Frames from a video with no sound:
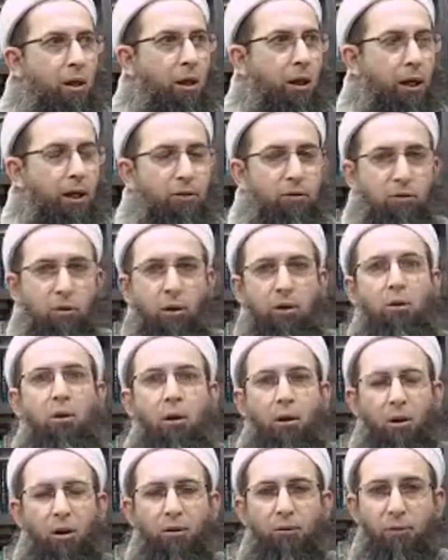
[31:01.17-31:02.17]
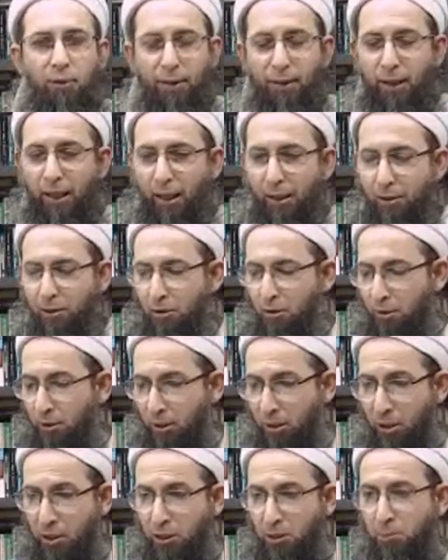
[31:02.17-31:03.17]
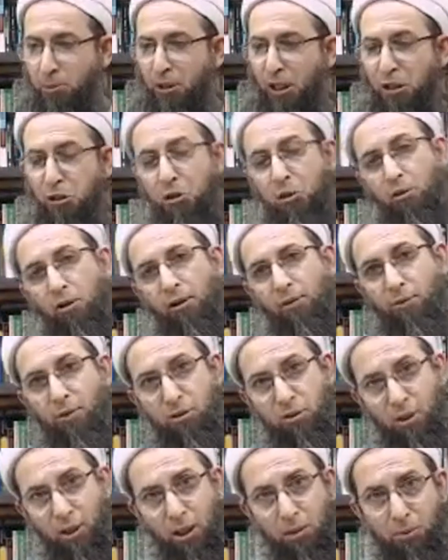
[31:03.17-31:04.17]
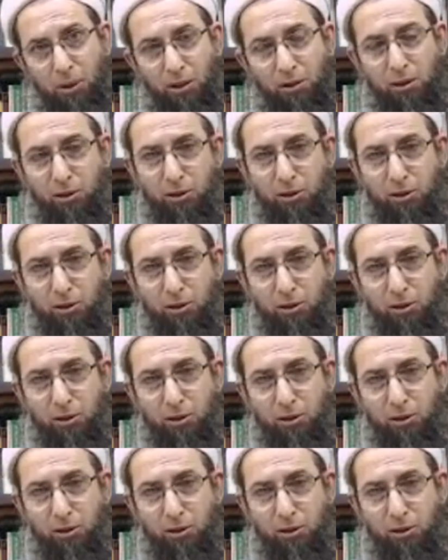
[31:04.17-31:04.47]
and follow along with the interpretation of the Sahaba, the